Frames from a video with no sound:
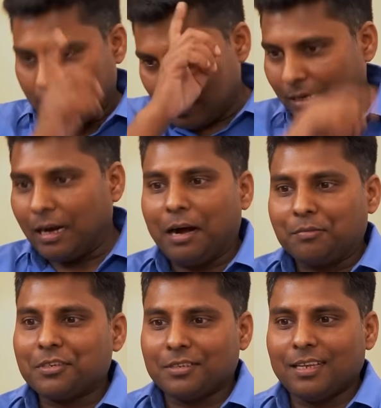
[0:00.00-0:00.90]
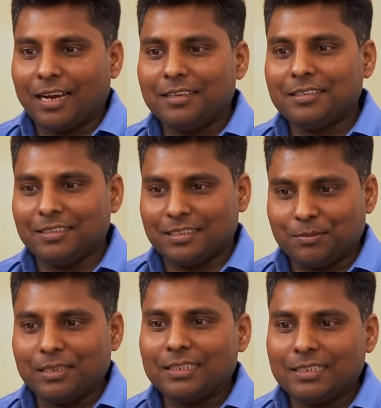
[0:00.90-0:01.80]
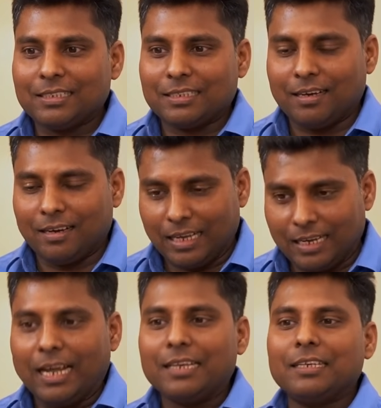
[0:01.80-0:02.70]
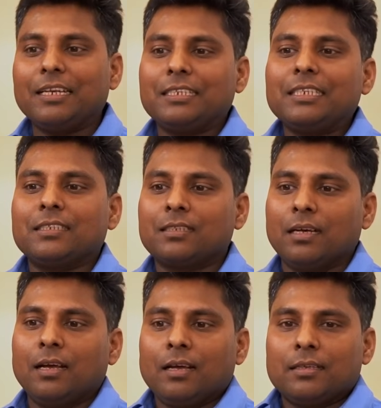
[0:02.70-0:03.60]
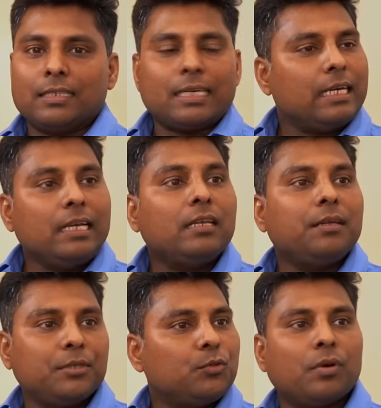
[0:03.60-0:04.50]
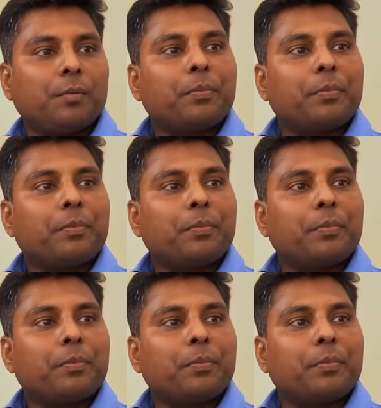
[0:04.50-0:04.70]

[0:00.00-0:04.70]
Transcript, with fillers: after the 1970s and 1980s, the individual